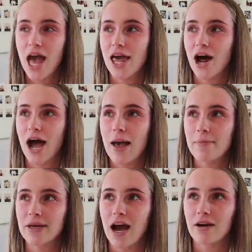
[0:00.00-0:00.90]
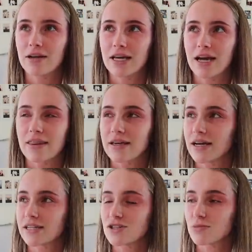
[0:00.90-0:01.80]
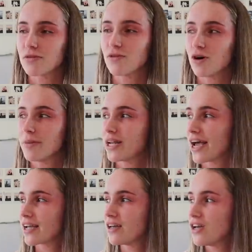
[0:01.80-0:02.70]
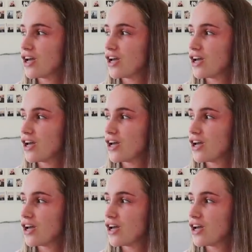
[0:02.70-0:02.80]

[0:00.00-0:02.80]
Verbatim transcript: and I am currently, I think I just looked before, I'm at like